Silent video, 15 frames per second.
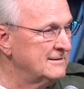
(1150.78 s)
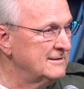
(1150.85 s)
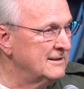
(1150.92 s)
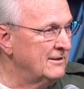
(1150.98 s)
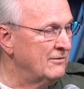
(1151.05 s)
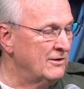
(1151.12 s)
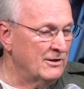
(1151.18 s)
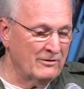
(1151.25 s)

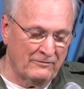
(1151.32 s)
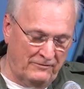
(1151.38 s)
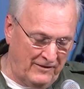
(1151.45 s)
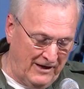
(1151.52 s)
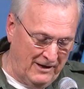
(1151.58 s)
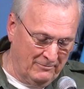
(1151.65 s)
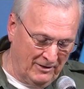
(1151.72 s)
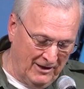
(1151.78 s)
And then the
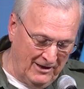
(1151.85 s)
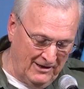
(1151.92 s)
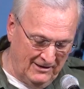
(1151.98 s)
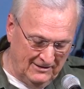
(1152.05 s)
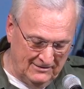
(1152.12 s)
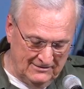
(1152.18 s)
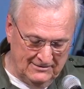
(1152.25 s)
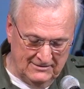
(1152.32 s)
family
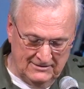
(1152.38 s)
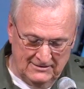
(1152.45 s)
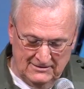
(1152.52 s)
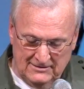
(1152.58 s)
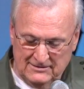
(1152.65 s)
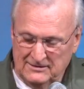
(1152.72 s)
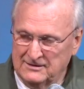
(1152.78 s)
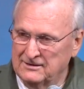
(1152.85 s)

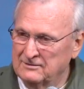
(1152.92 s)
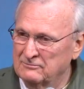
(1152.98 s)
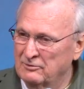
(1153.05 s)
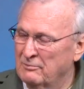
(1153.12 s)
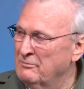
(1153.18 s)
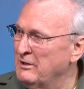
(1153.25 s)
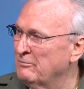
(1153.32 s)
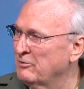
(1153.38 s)

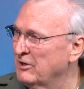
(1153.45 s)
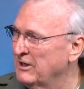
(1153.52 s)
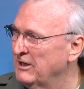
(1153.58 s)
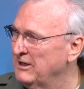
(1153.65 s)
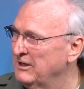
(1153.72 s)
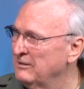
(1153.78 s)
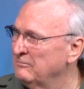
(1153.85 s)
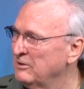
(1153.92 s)
remembering
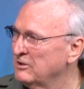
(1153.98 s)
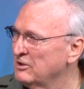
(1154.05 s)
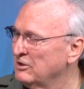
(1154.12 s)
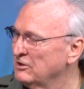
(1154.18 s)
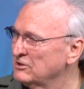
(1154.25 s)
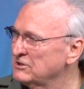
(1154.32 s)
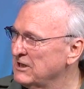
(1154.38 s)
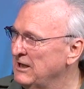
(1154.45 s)
him
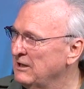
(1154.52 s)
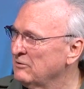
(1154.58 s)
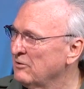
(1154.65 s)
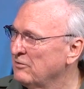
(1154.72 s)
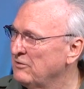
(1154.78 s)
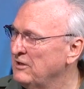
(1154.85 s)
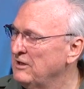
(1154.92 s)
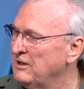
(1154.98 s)
because I don't
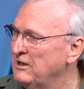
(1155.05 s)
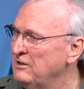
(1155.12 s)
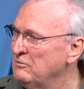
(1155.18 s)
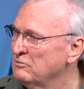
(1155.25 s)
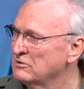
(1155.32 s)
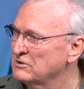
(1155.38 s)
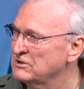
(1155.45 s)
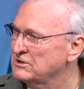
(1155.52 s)
think he
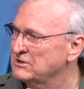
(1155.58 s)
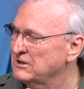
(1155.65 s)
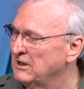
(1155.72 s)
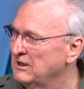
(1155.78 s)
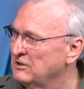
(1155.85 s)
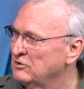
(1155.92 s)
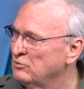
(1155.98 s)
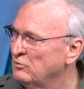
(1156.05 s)
was uh,
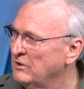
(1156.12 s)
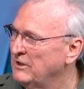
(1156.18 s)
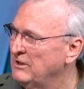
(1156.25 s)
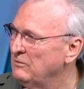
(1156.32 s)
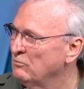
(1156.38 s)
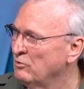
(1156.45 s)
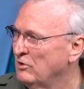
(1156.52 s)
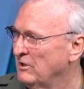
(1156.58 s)

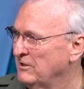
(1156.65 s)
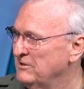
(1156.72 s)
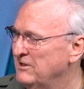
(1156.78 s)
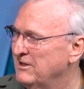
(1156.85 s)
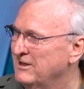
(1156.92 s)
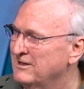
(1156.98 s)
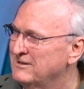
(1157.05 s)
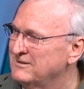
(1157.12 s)
21
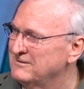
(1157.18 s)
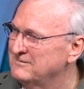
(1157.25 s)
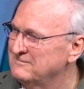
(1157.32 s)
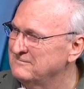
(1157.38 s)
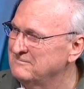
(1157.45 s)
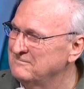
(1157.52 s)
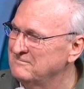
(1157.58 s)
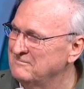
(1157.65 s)
yet
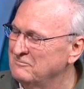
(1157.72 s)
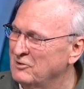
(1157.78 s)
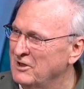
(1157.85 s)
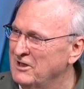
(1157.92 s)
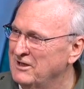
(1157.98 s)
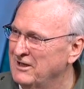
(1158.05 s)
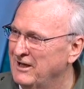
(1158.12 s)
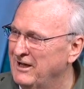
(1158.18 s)
when he
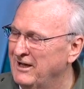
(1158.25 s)
died.